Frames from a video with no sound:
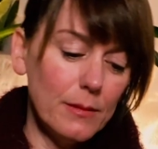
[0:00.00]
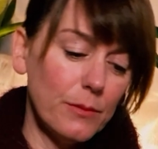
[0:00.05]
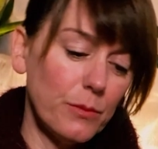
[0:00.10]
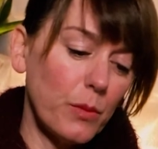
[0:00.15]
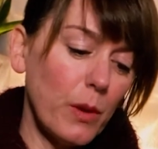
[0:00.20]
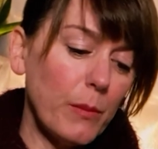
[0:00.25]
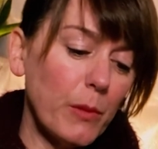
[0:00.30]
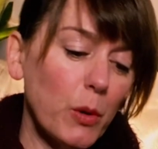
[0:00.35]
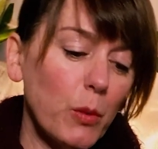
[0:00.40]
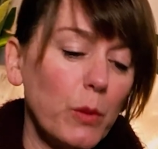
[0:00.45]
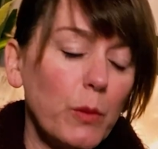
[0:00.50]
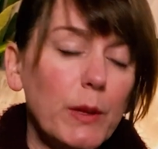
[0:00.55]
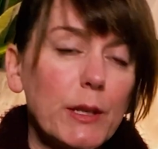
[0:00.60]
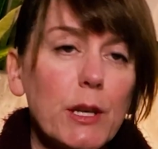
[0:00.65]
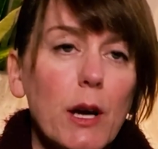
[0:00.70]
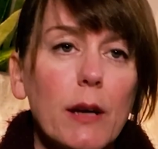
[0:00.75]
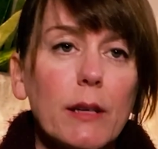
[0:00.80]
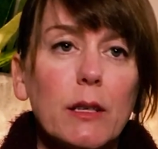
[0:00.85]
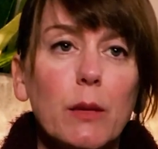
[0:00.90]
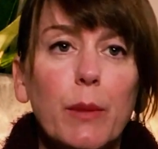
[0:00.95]
Remember when we
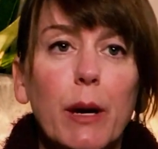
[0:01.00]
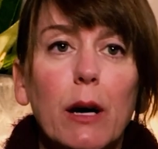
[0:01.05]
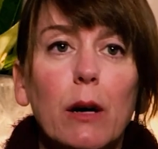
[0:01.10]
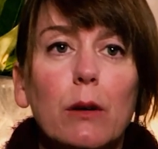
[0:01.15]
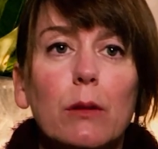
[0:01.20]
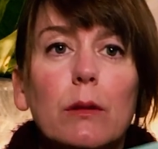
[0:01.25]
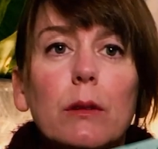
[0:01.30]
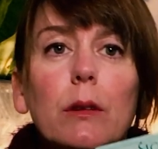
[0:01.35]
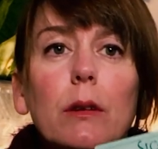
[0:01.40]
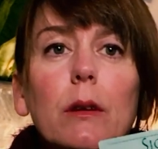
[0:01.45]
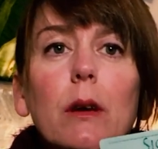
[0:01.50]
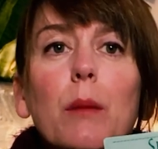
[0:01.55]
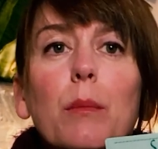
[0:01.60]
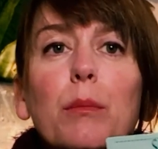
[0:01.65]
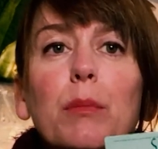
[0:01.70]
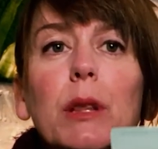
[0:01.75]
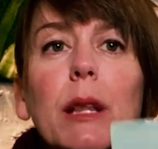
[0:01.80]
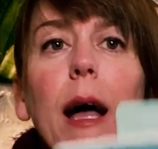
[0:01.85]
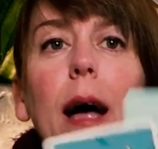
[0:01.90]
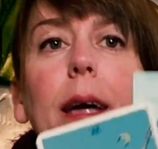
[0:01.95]
talked about
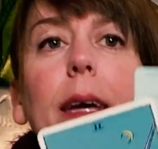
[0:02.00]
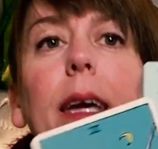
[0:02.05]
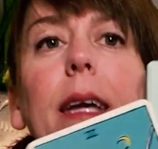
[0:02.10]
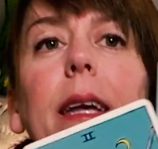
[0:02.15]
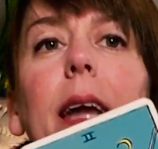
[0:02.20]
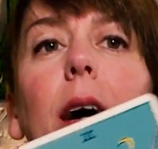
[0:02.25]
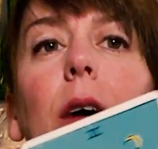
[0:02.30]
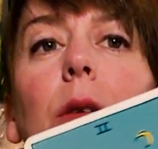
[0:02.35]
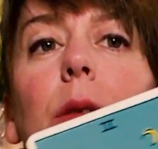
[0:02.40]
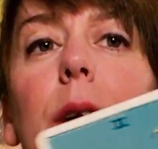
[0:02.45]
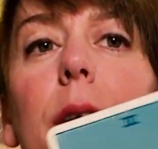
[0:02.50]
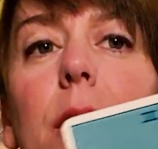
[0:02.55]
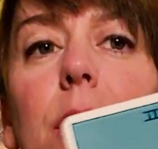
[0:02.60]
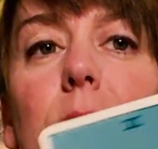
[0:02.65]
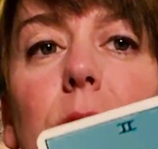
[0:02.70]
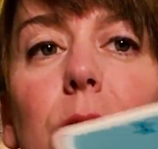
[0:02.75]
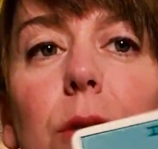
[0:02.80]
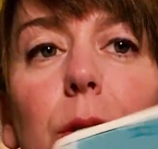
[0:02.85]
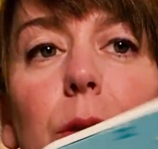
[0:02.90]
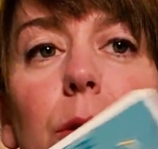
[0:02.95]
blocking out
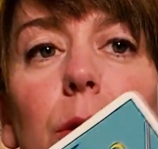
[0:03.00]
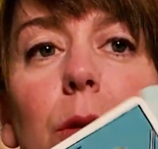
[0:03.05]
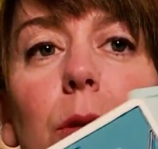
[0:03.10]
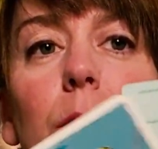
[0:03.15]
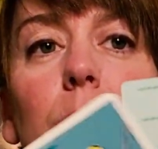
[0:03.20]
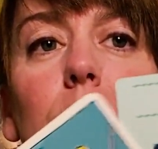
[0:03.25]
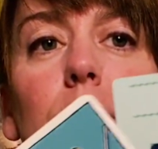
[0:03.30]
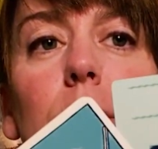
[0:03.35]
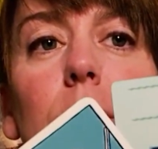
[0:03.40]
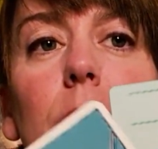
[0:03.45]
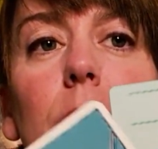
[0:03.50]
external